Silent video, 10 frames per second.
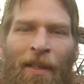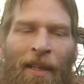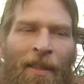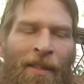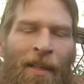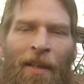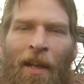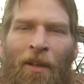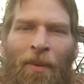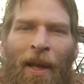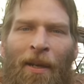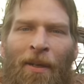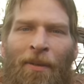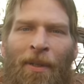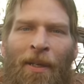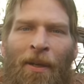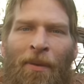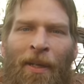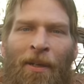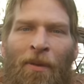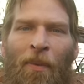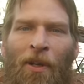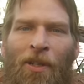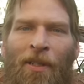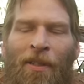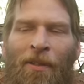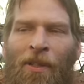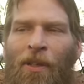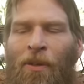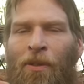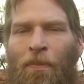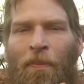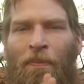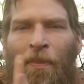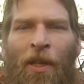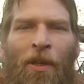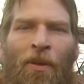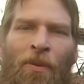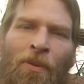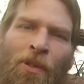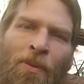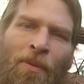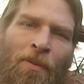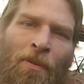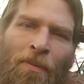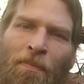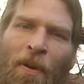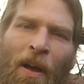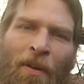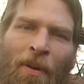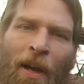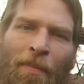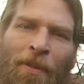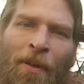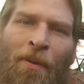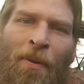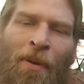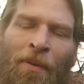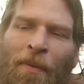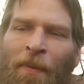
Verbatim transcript: Like things like Colorado, you know, and here in Washington, there's huge, huge pot crops that are grown